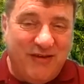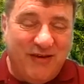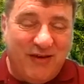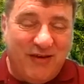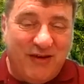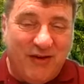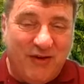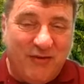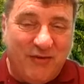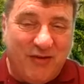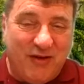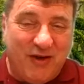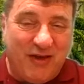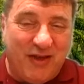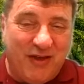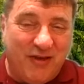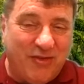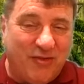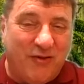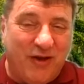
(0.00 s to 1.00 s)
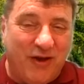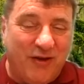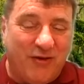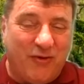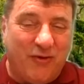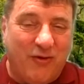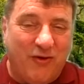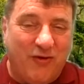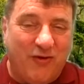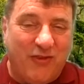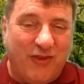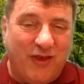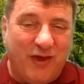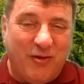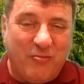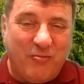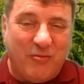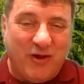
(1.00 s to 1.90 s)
I guess later on, that